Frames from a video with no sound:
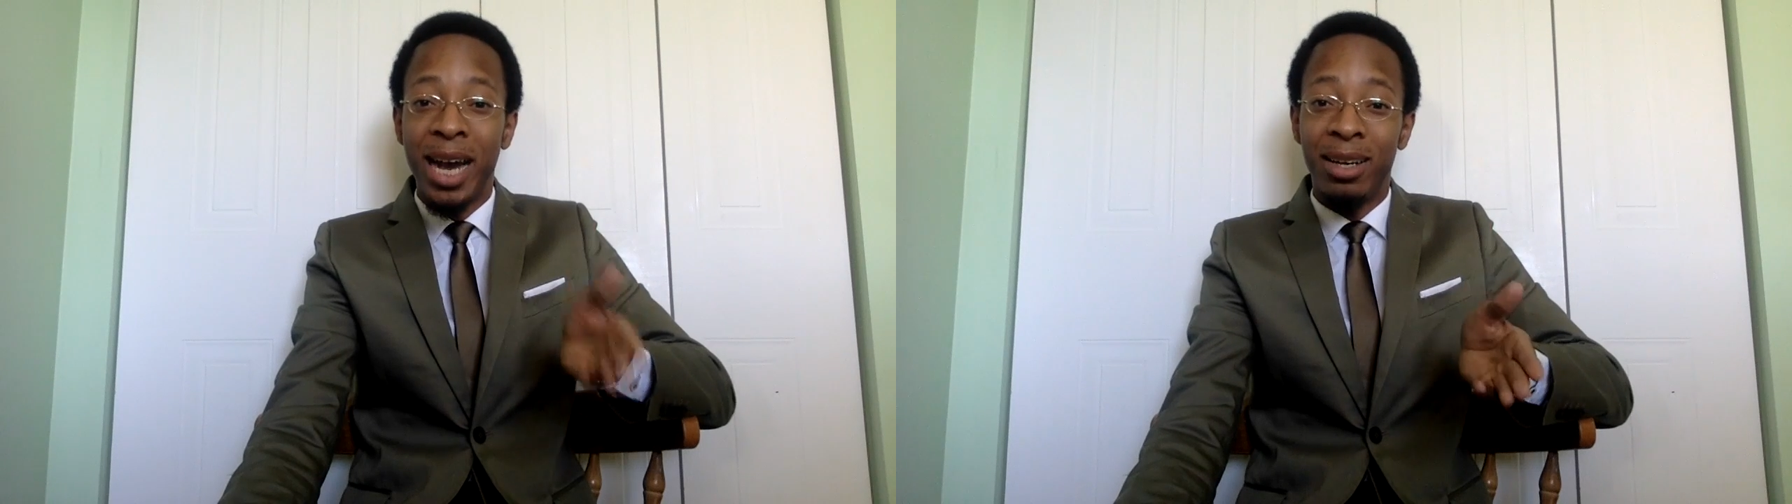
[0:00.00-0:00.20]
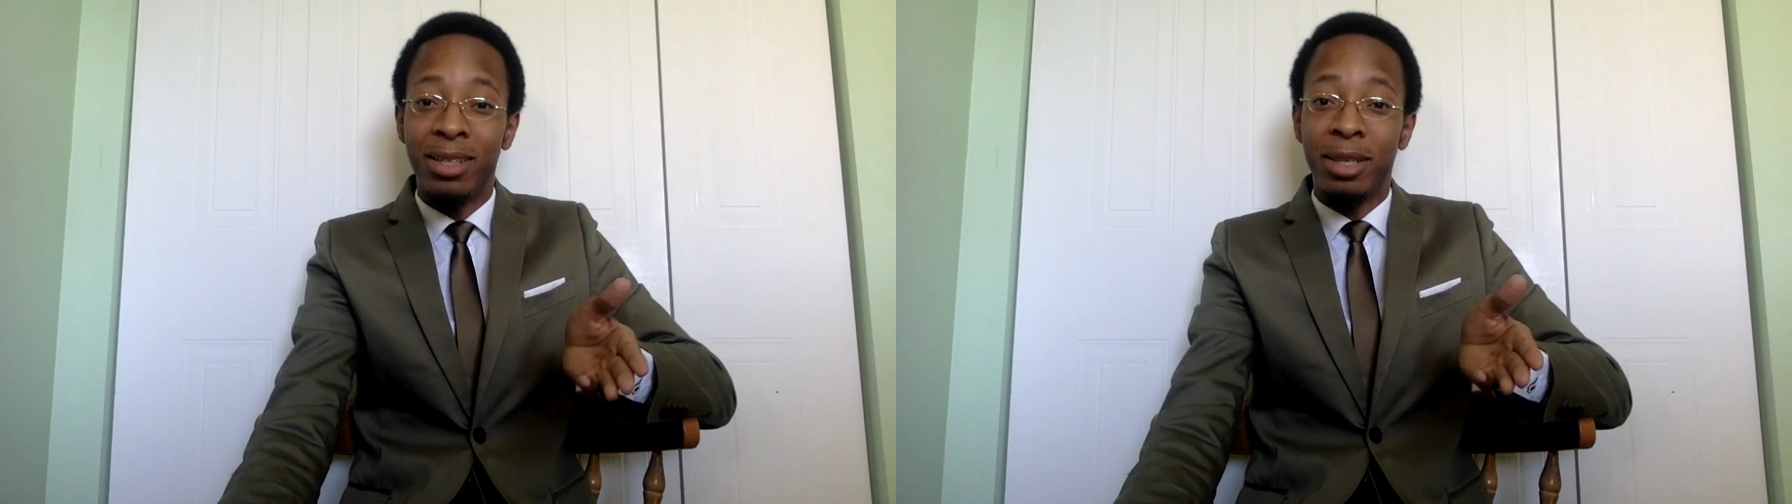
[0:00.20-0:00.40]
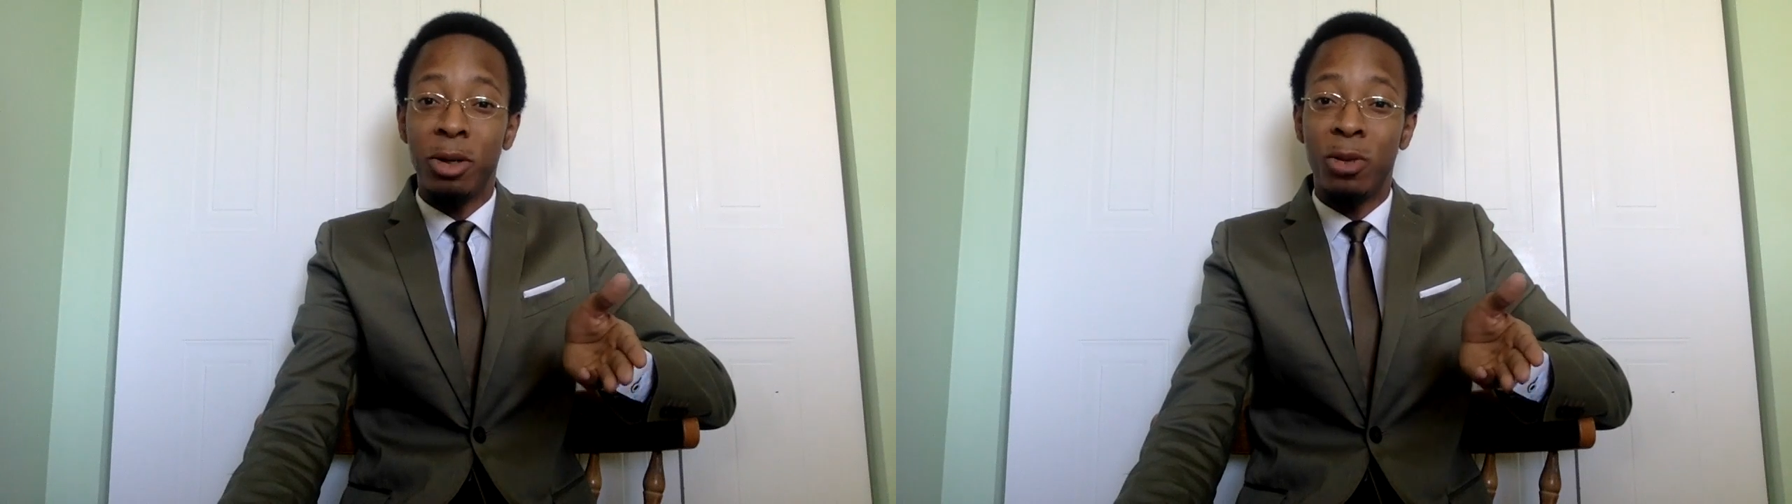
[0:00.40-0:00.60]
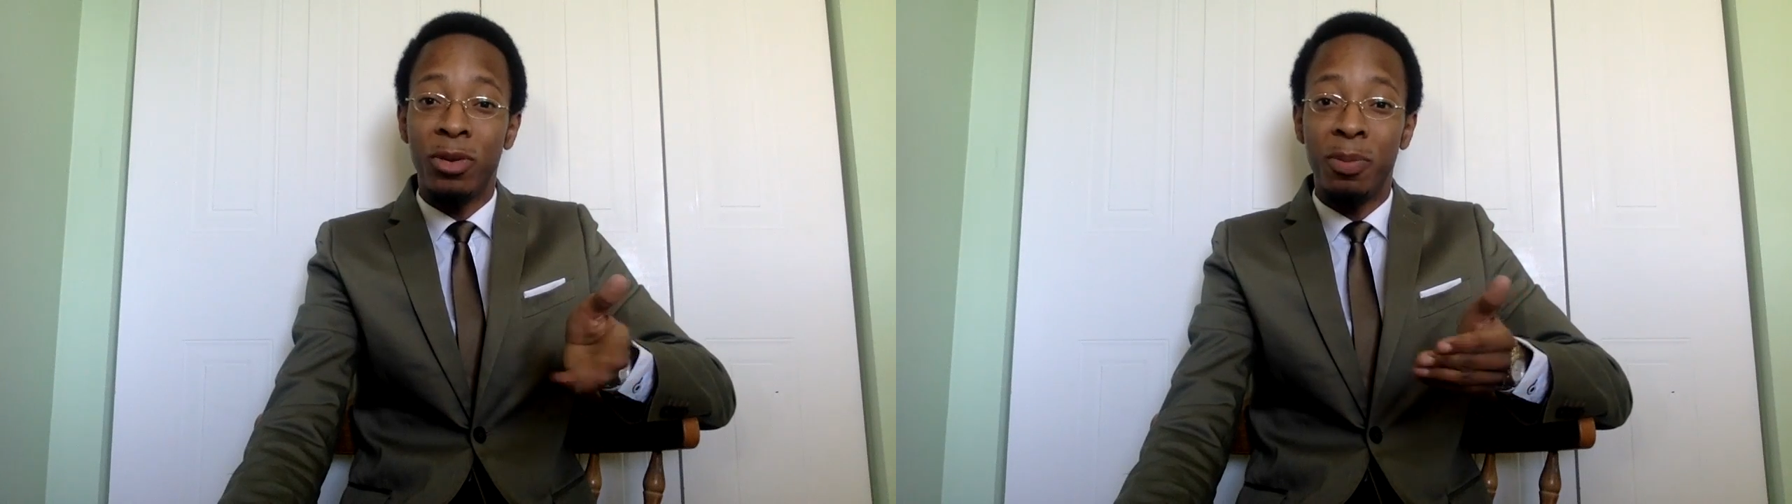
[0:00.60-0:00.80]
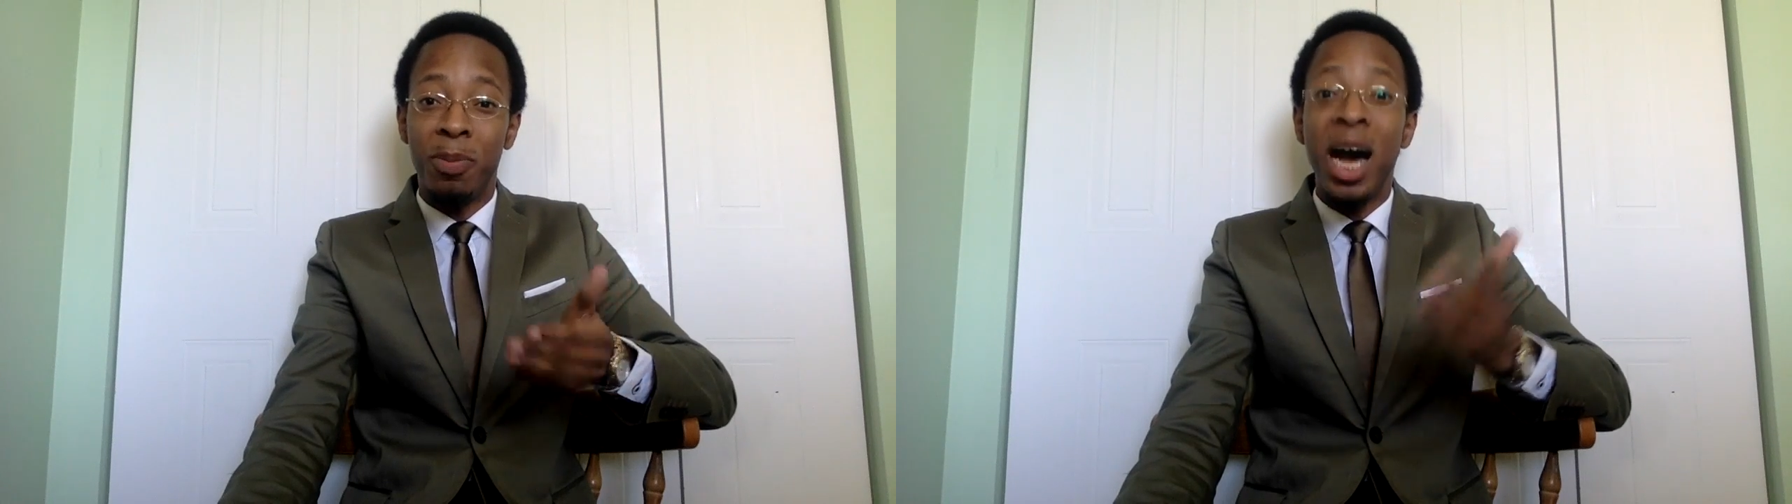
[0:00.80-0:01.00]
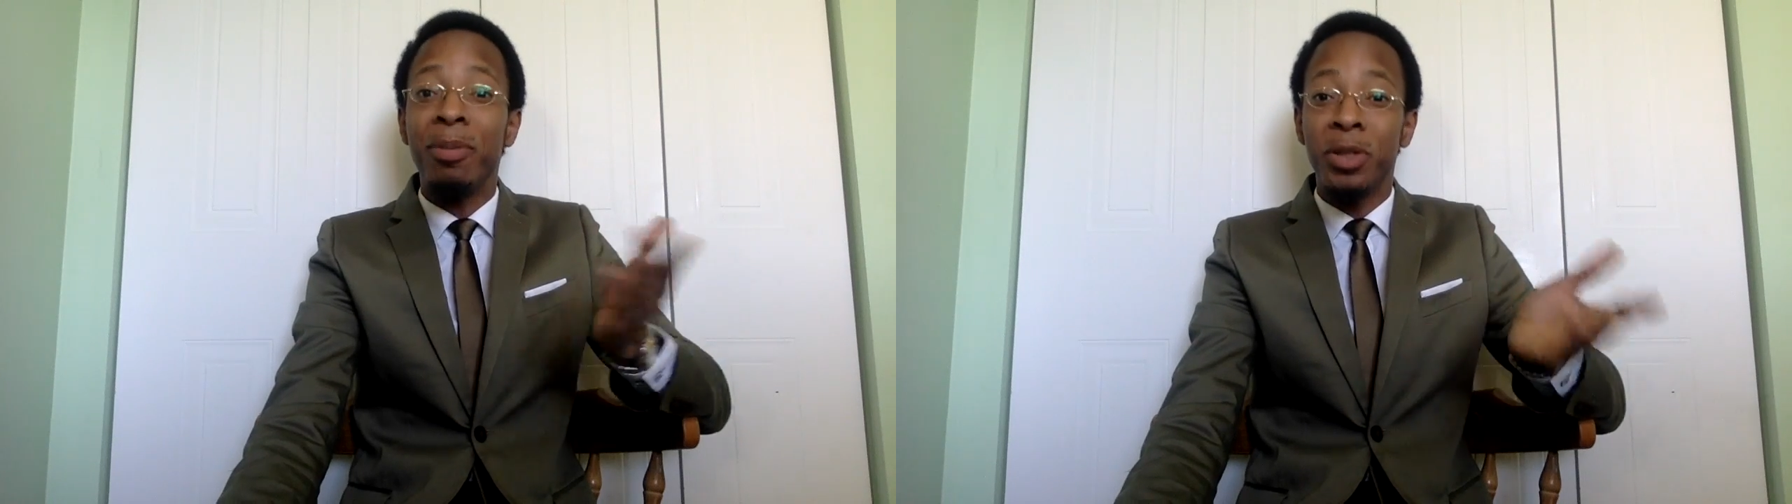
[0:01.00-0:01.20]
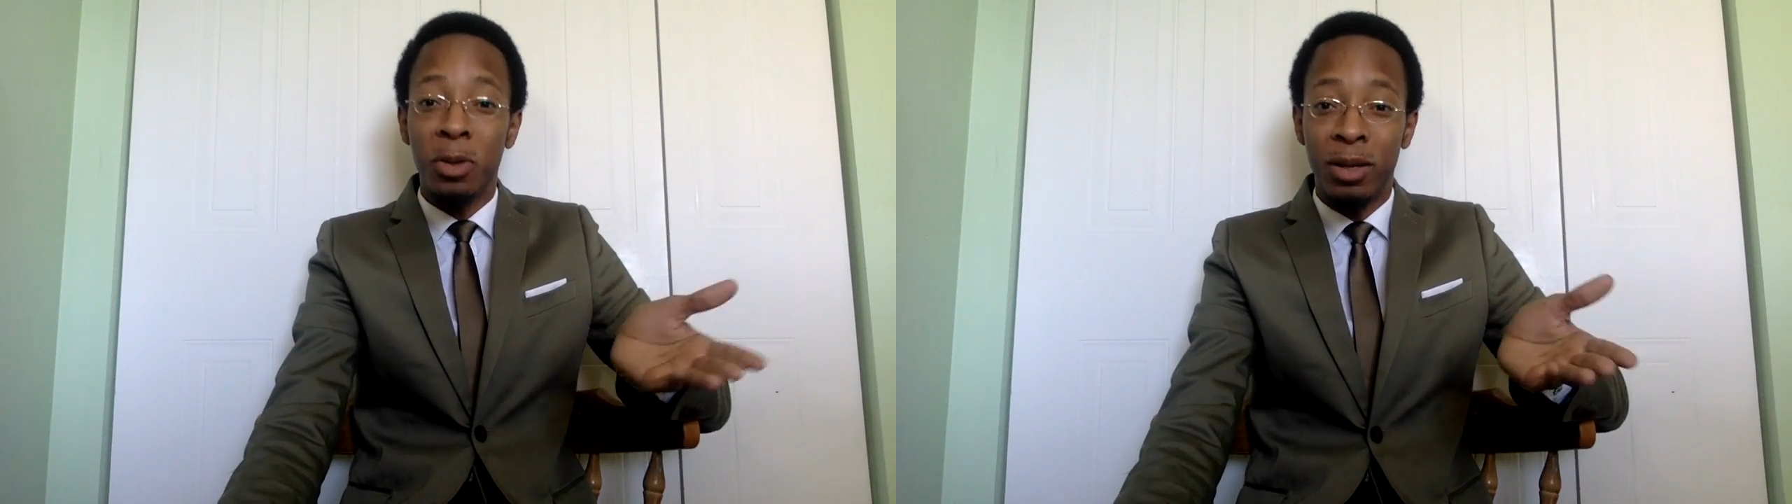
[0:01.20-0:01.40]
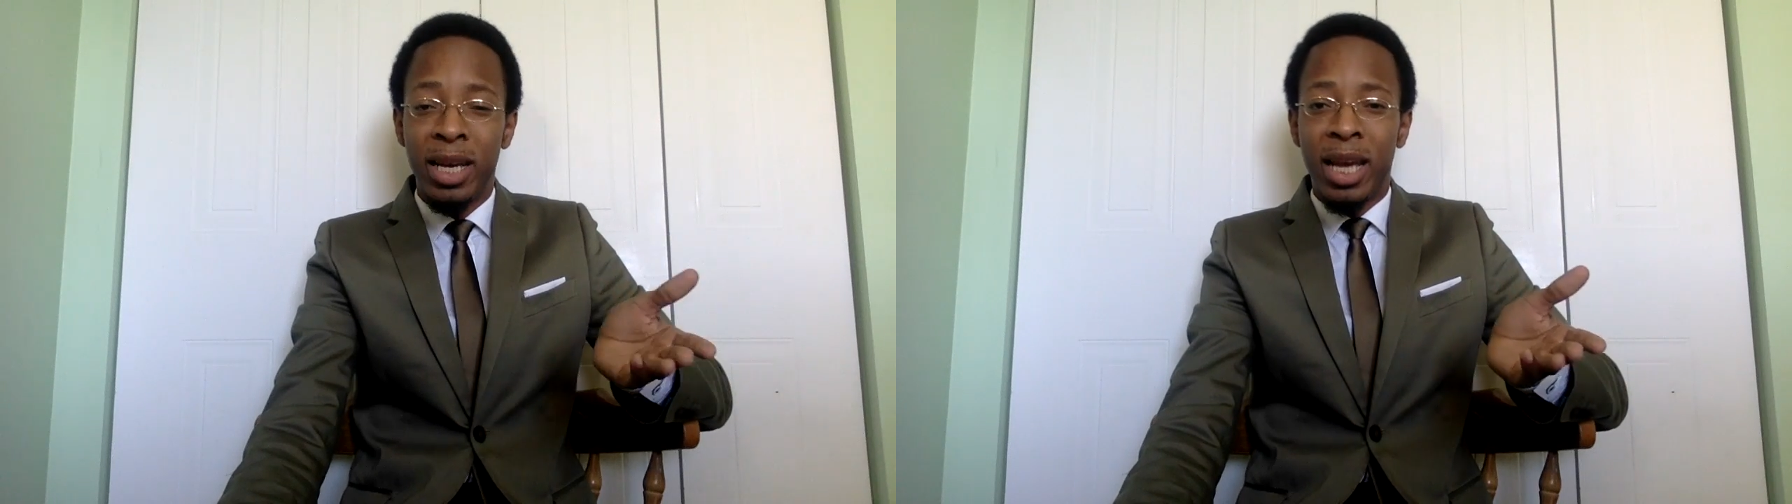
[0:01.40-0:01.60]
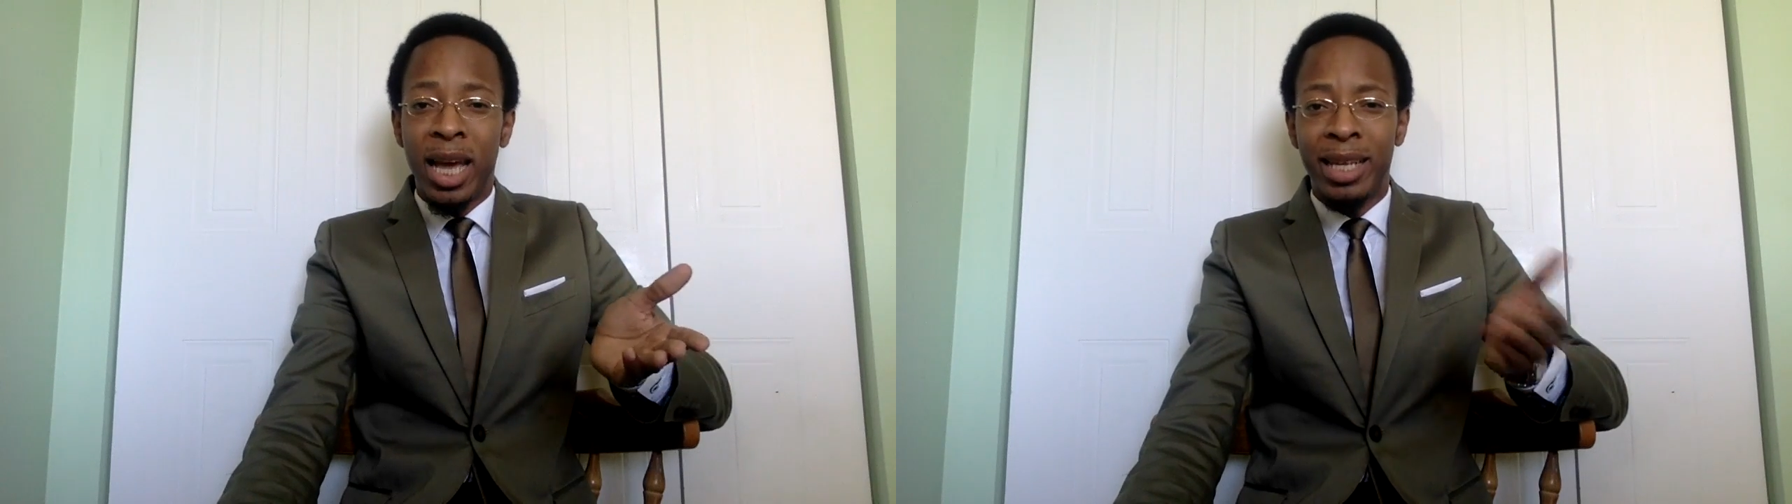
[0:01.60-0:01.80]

violence that often pops off